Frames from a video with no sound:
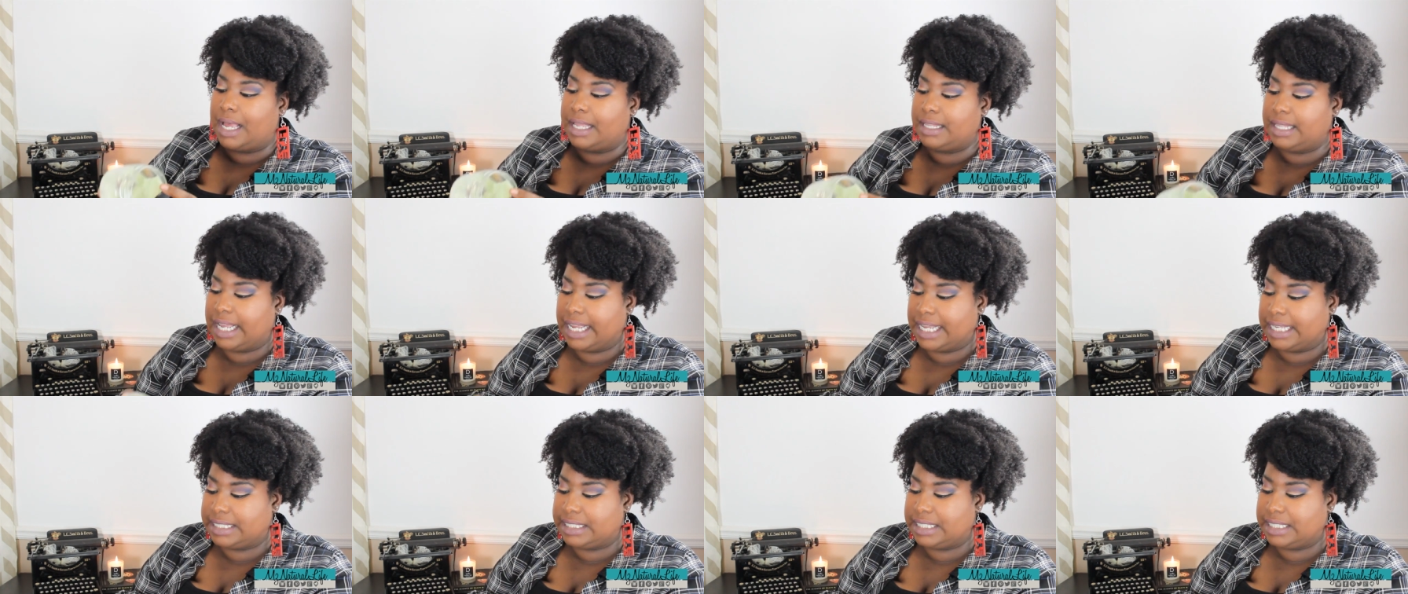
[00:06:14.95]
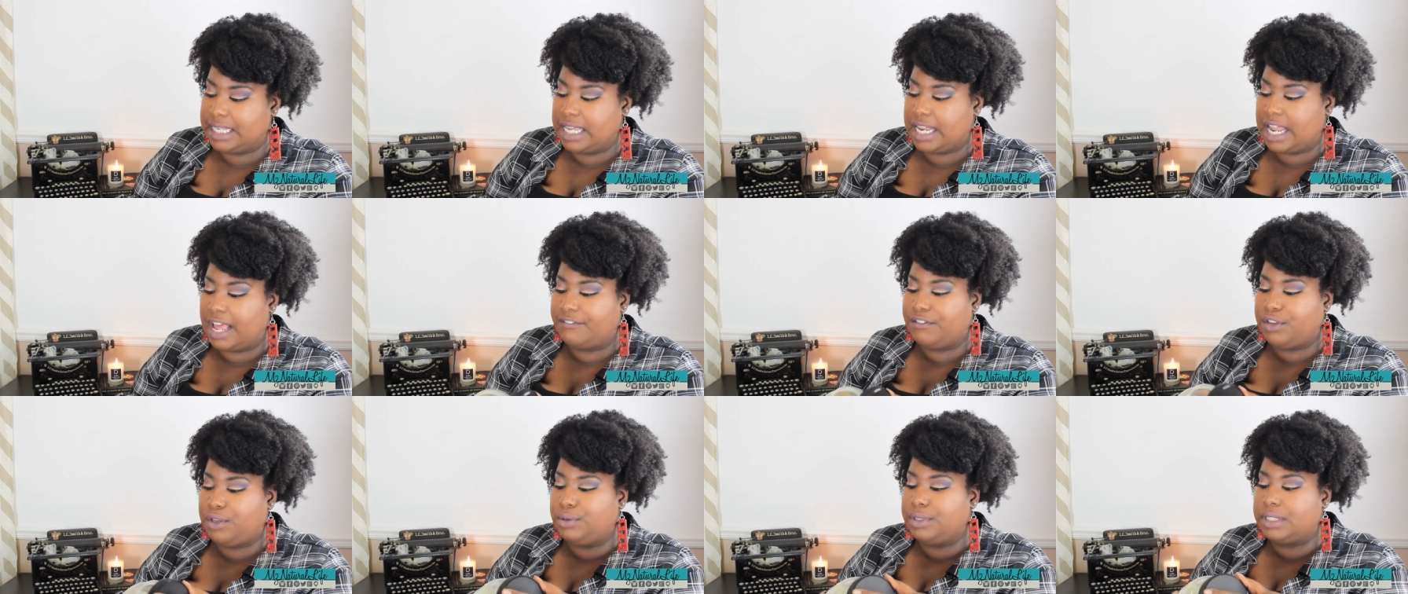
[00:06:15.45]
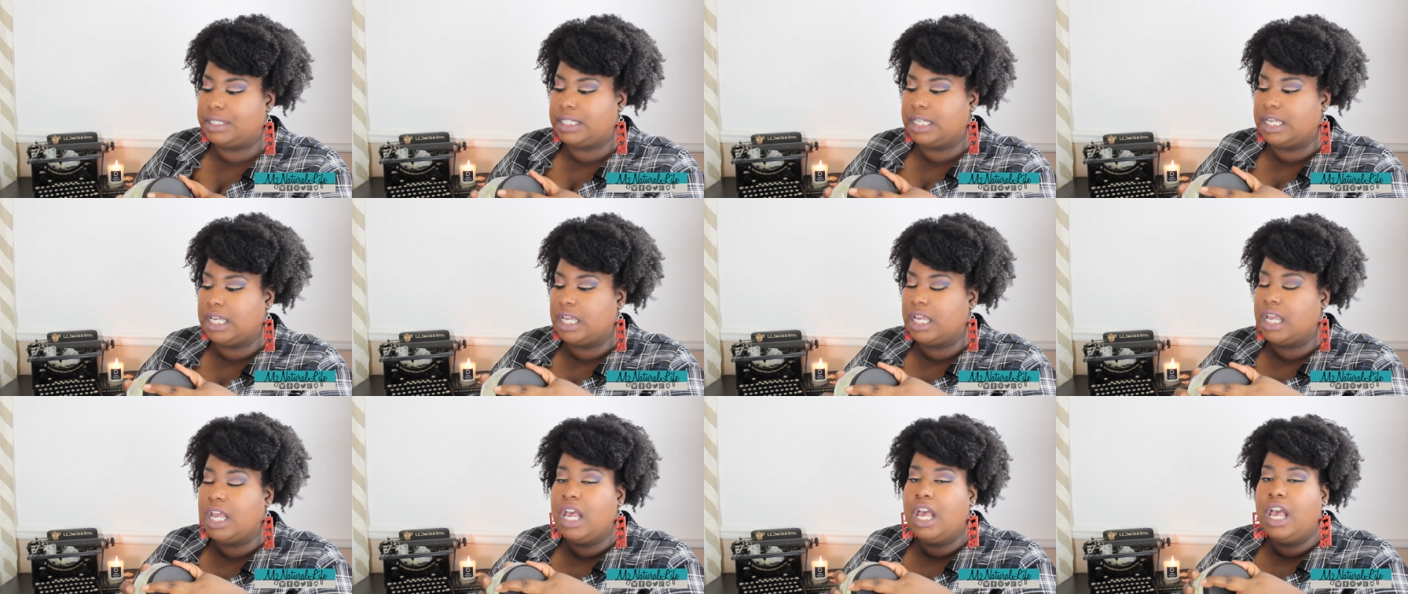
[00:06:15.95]
I like I said I've used
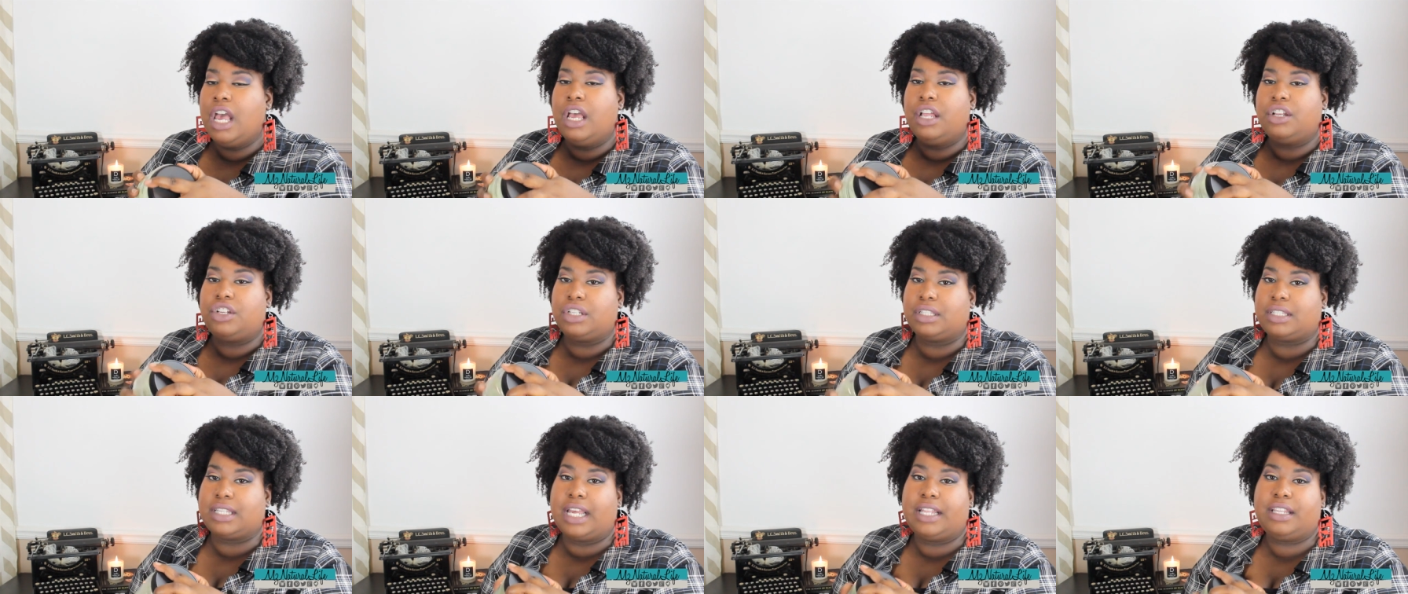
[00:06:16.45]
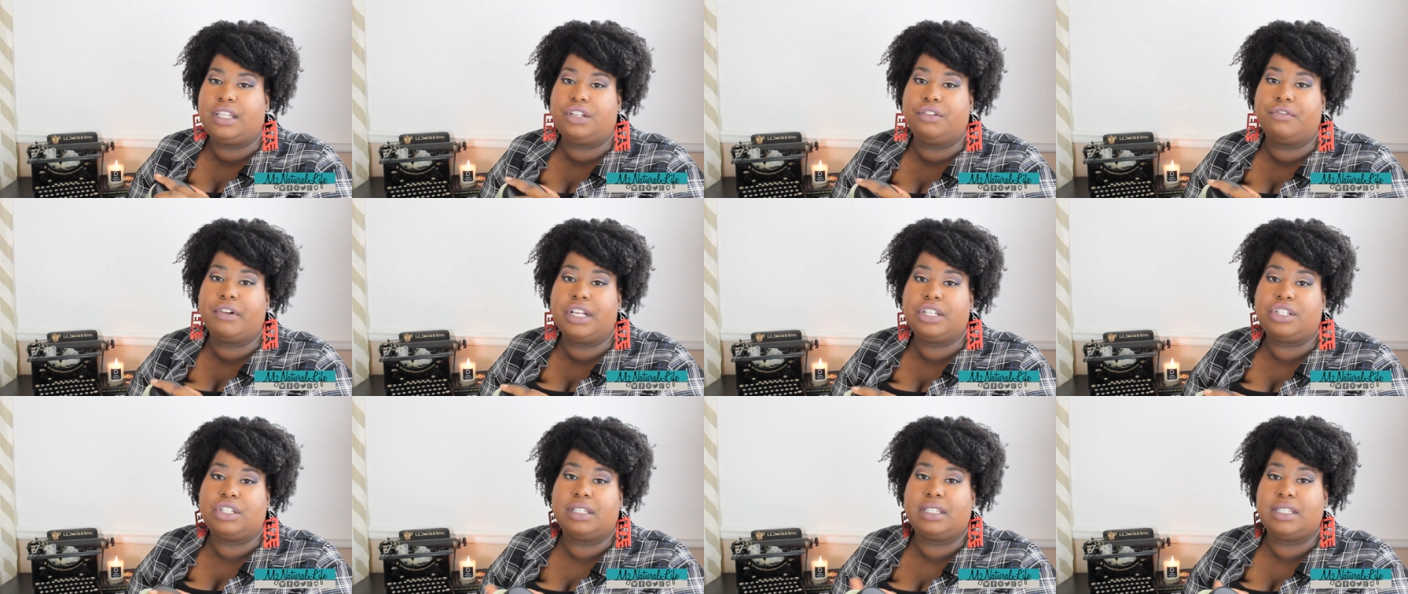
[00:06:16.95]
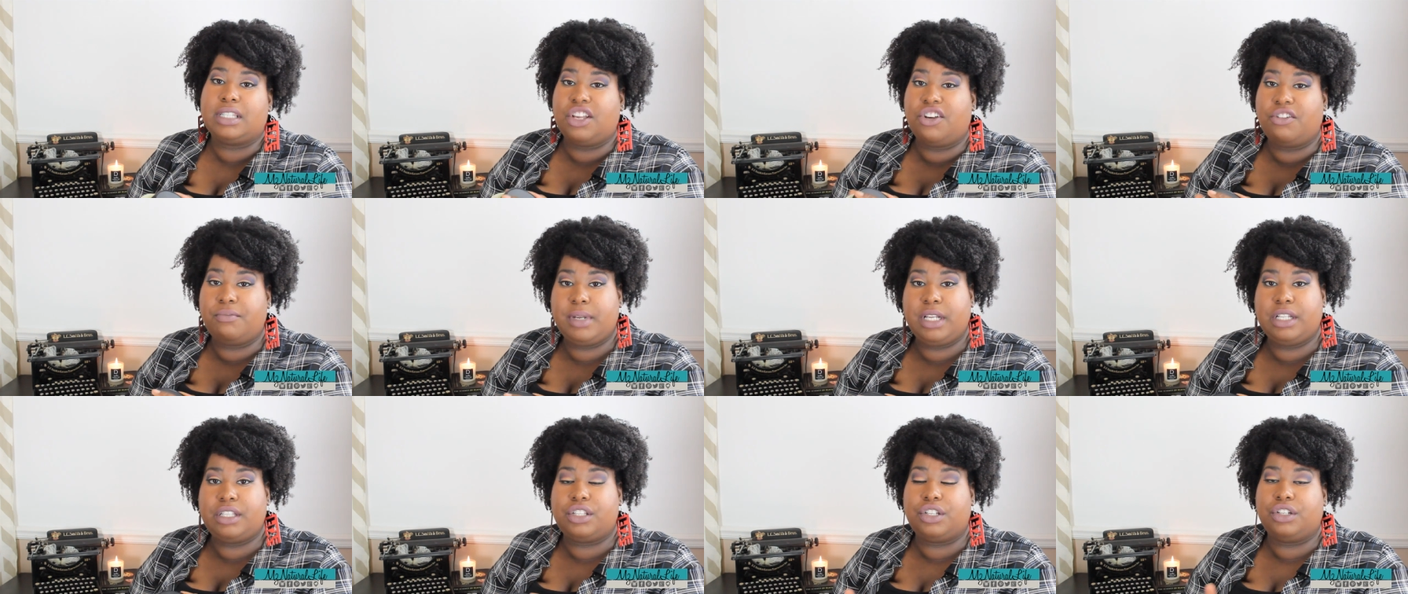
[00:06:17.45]
it just like the directions tell
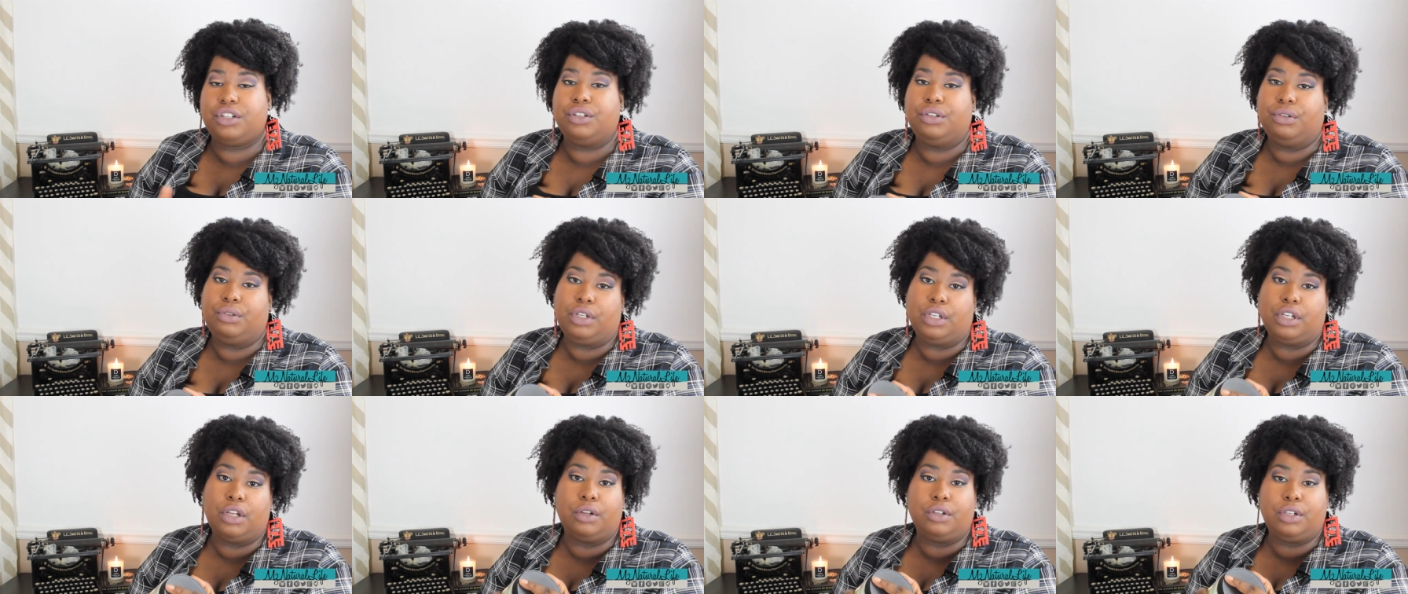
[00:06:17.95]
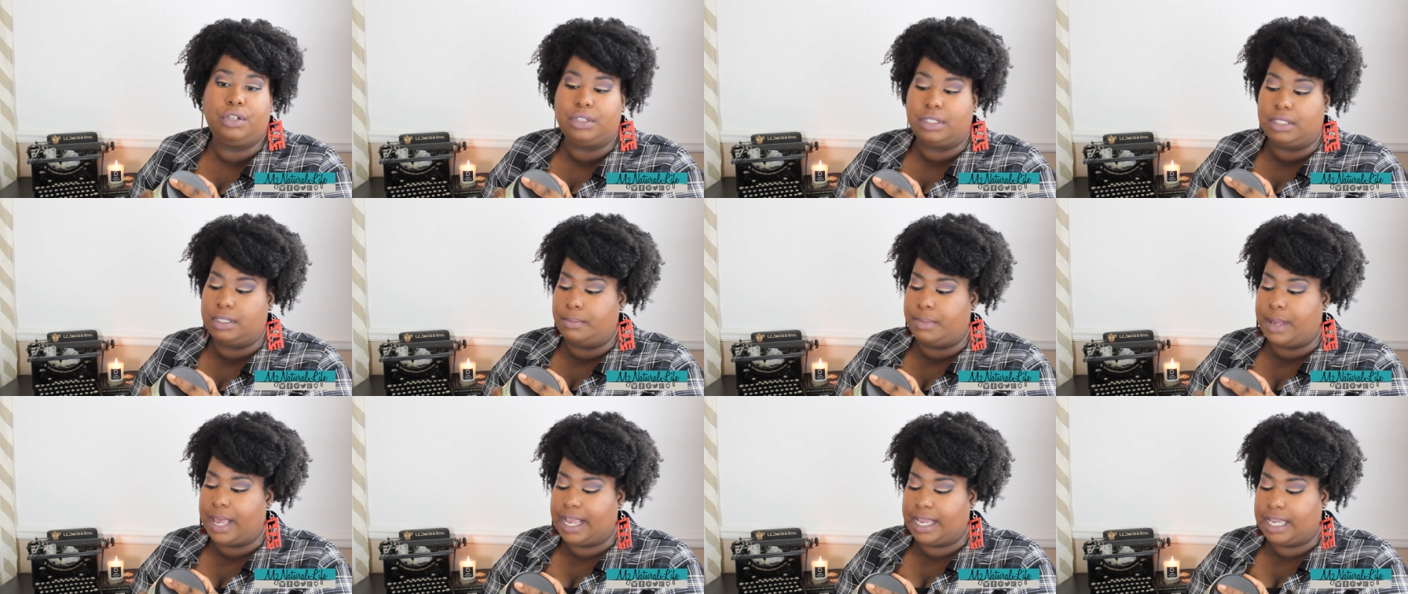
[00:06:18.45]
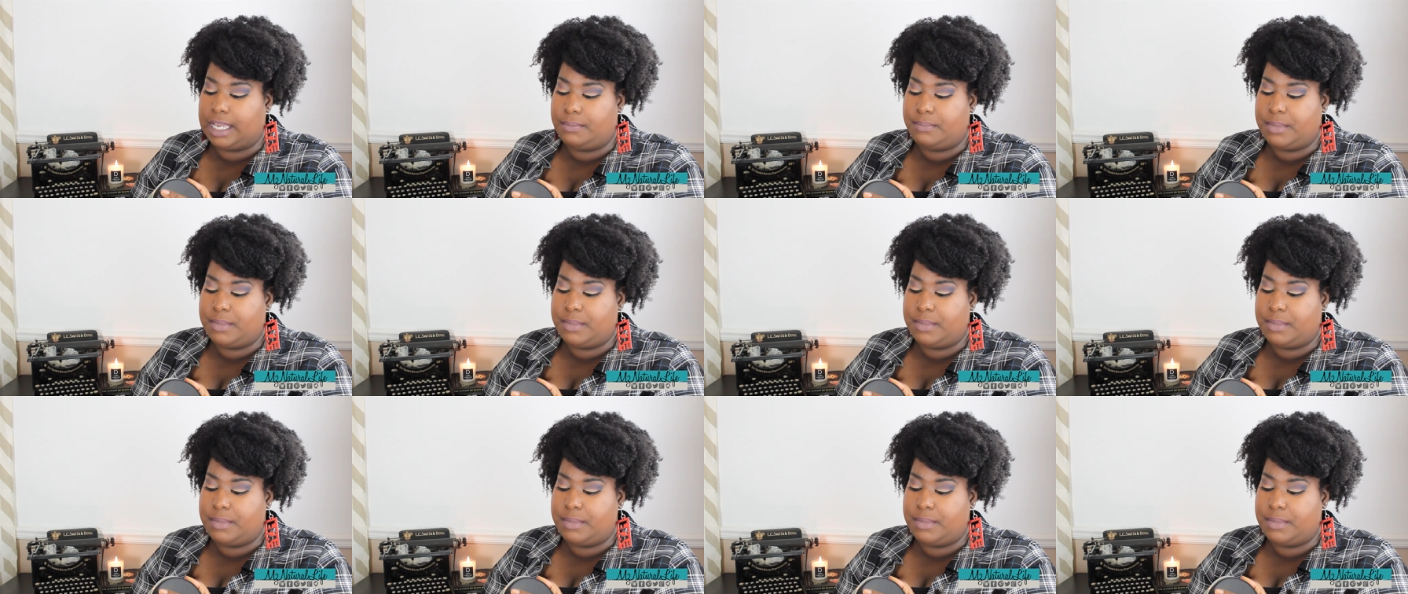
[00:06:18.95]
me to you know using the baggy